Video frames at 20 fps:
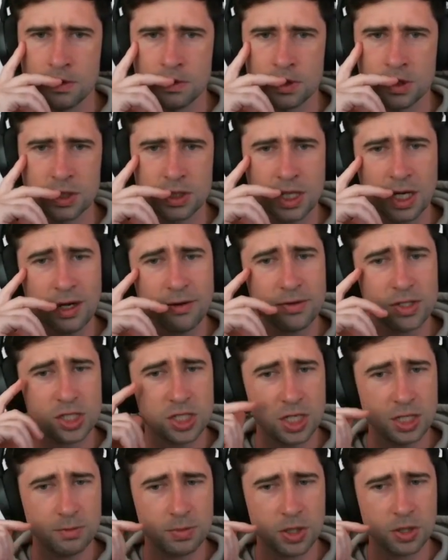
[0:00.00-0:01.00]
So he's going to have a
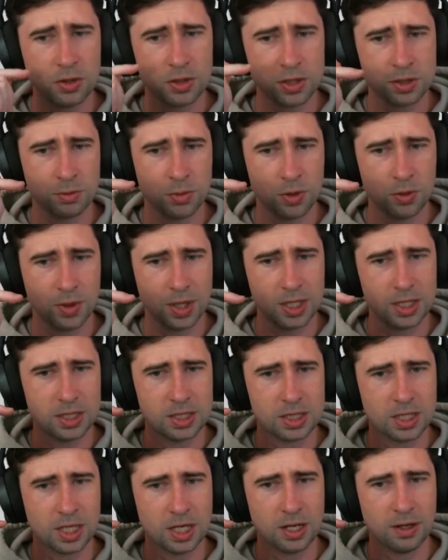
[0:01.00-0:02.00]
cheap Cosmo, and
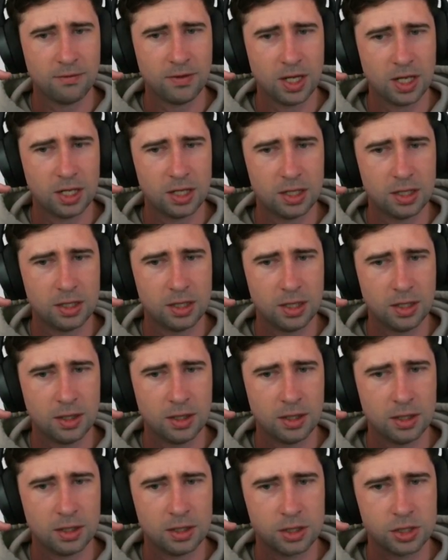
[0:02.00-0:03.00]
he's going to have
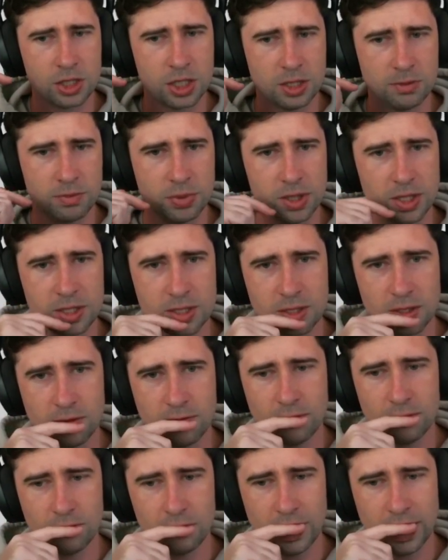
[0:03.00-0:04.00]
a cheap
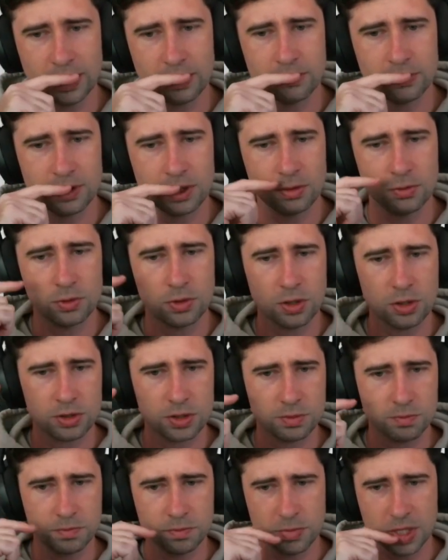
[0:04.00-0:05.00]
Lizard, like that will
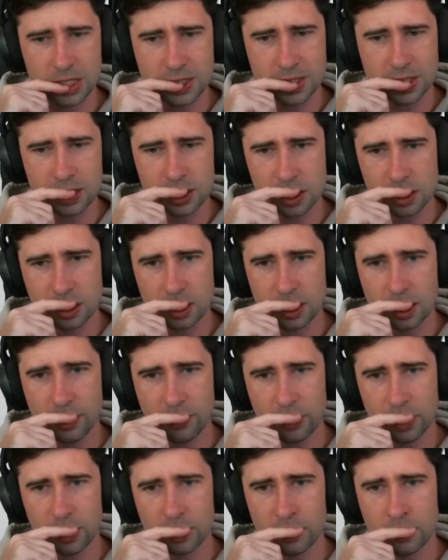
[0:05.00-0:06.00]
cost essentially
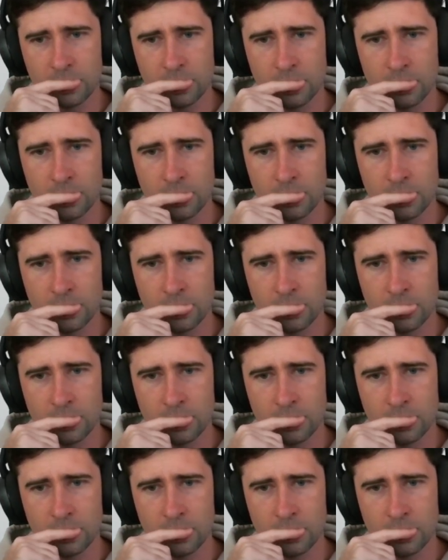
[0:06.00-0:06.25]
nothing.